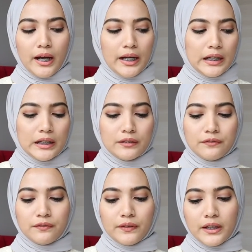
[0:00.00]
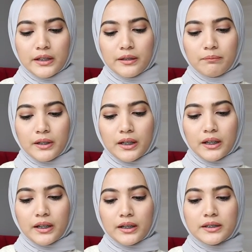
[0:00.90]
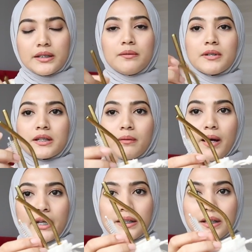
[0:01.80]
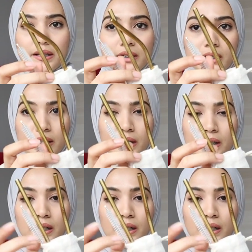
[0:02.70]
I love it because dia macam ada